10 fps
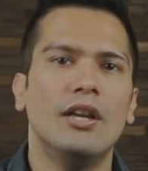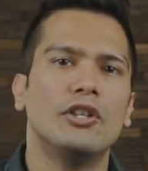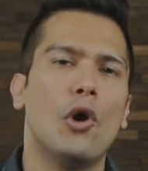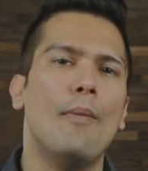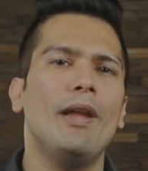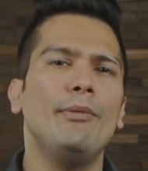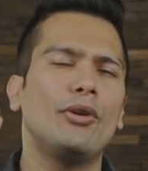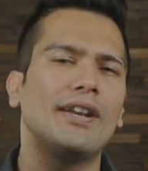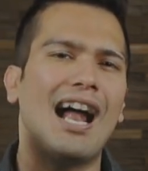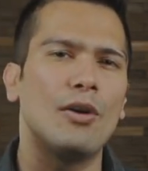So maybe you
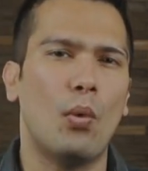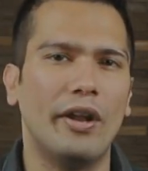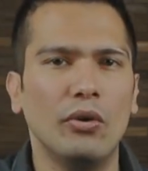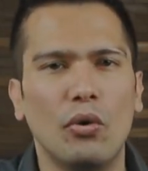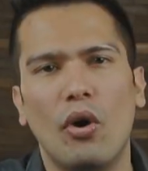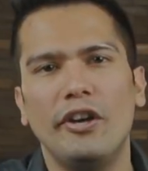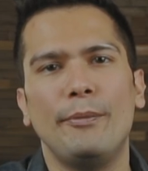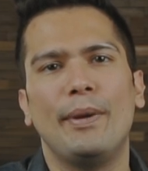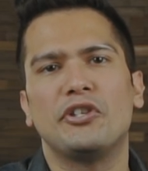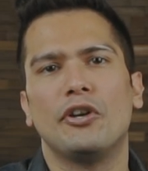can add 1 low quality
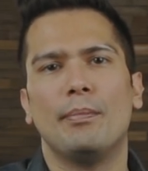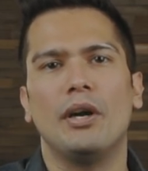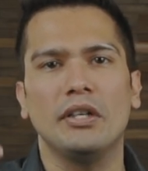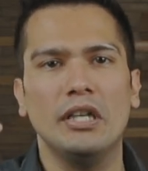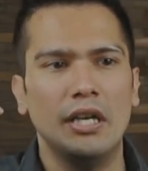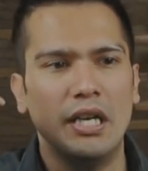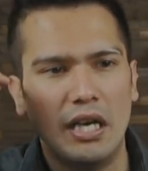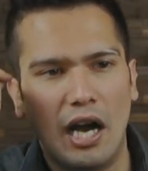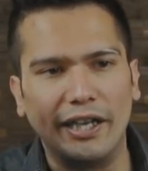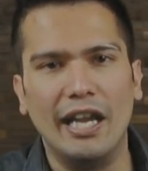picture, but
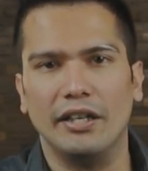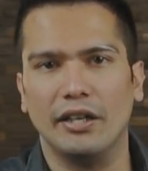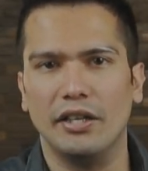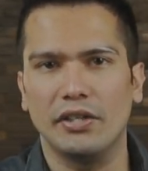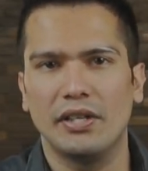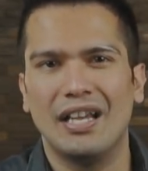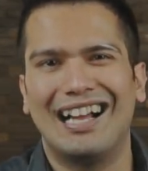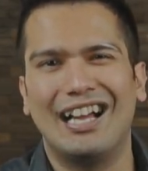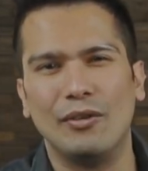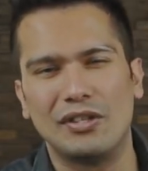again, guys,
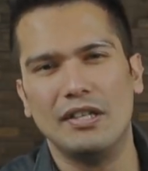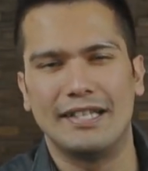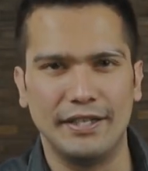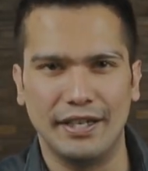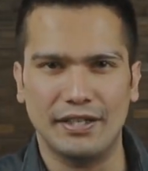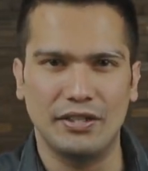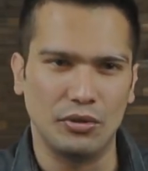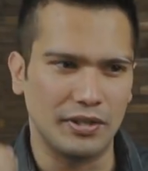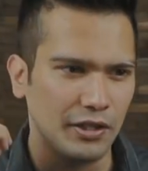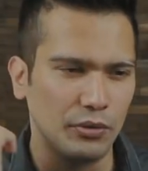I would still suggest you
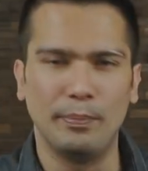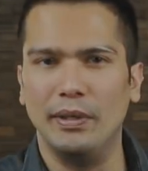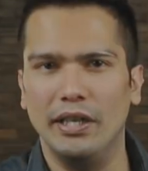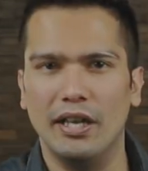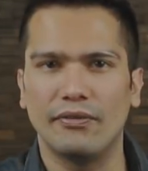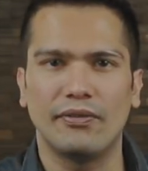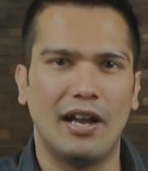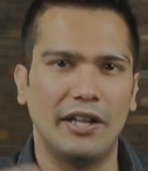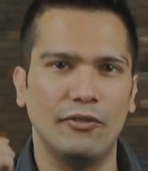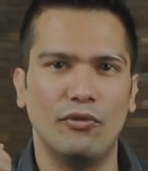stick to the PDF
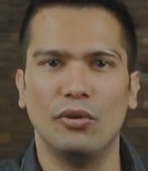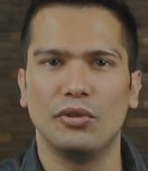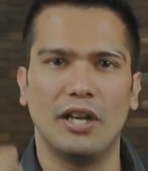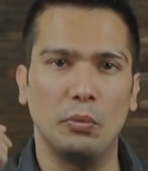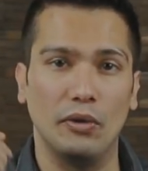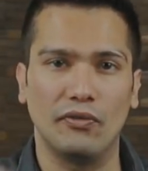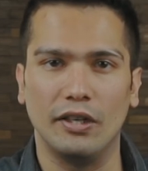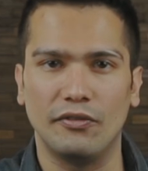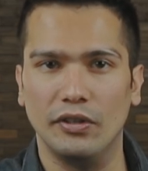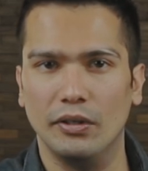and the photos that we've
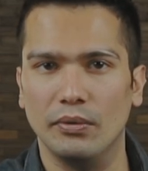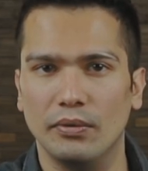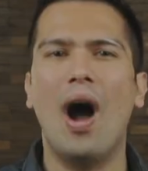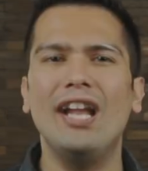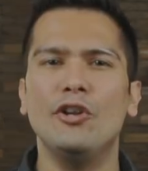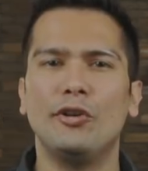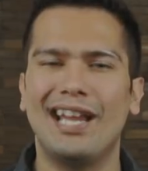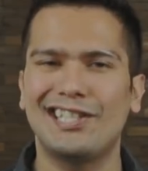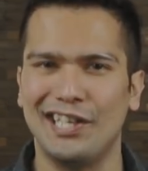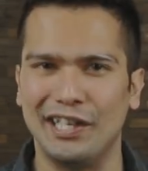clicked for you. Now, while you're
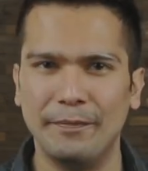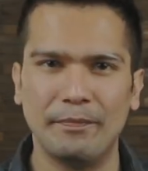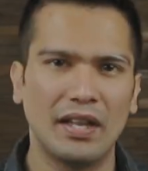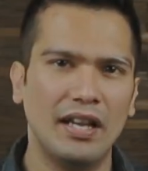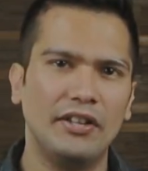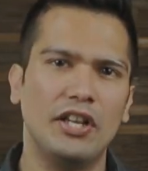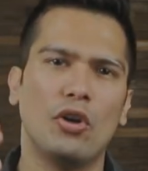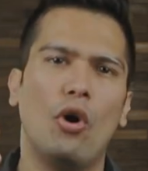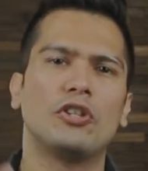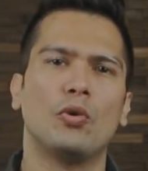testing, there's
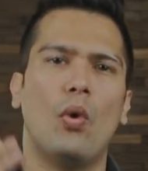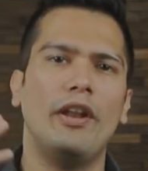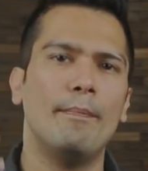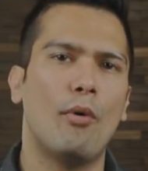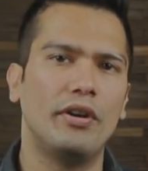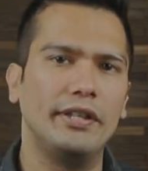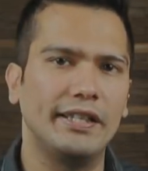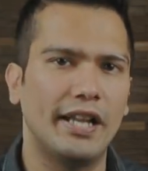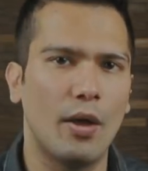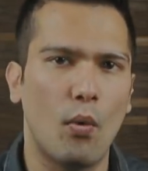also one important
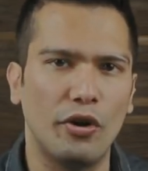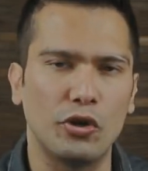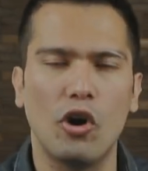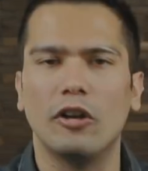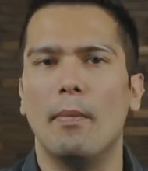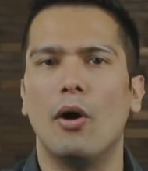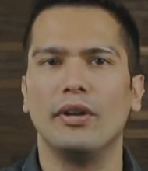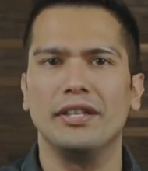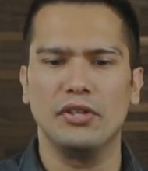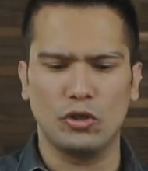thing that I want to talk
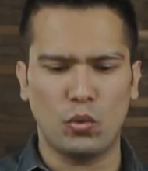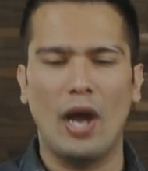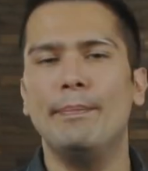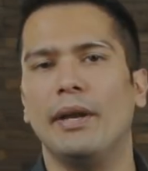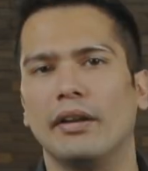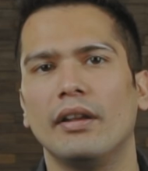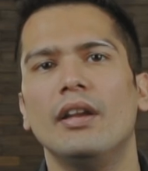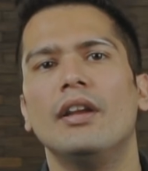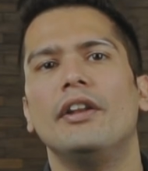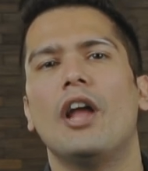about is the swiping.
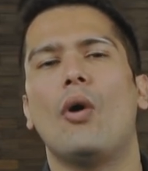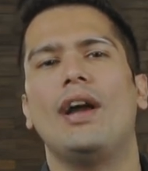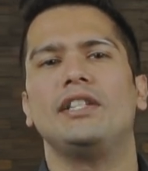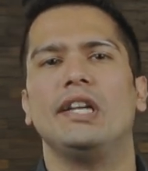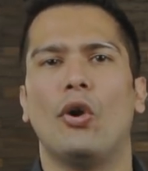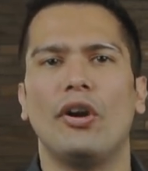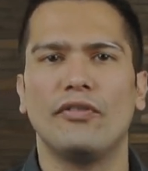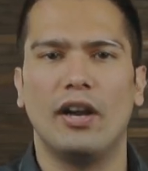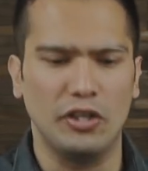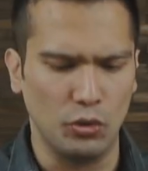Now, I see a lot of
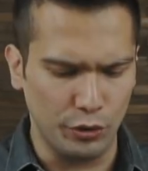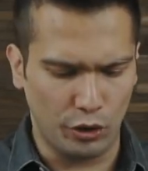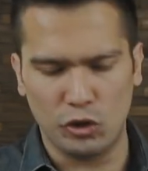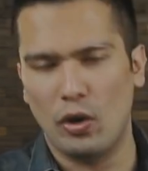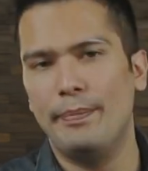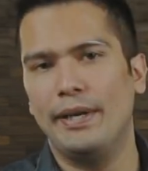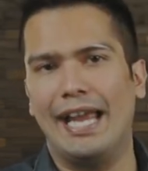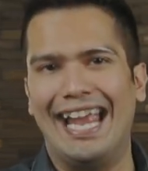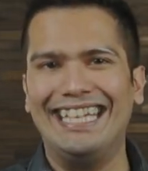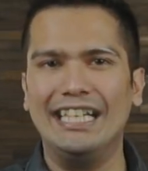guys who are not
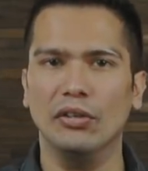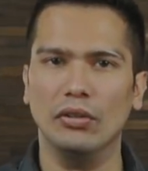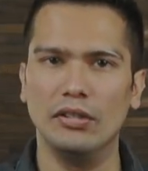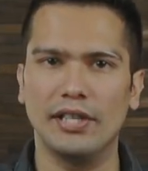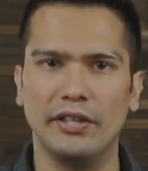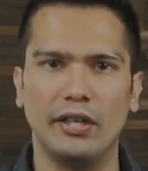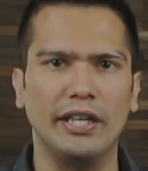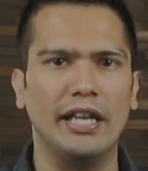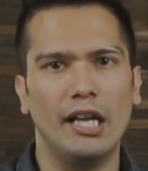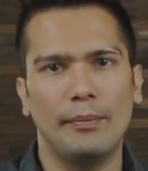swiping any girls and they're
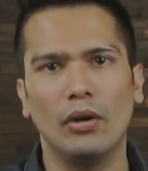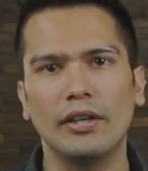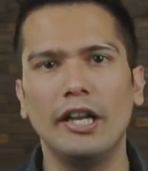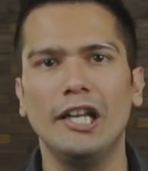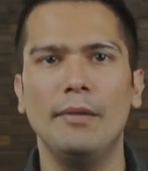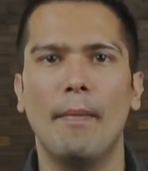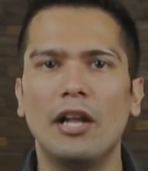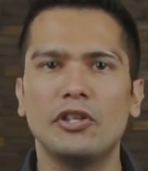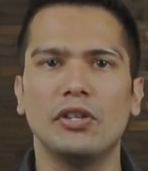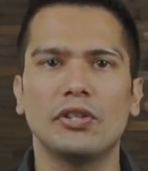like, hey, I'm not getting any
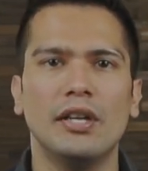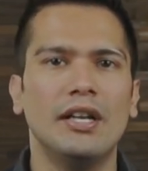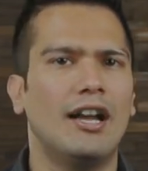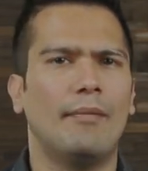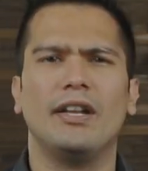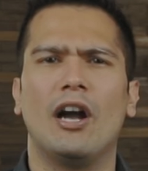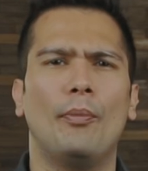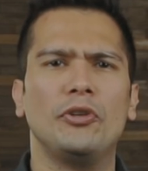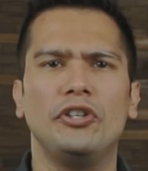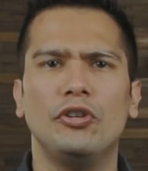matches. I'm like, how
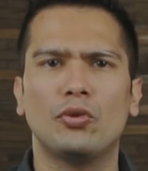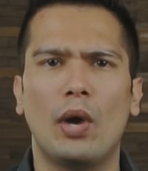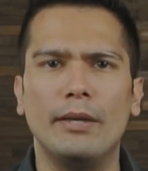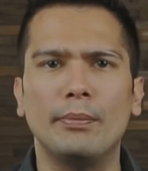much did you swipe?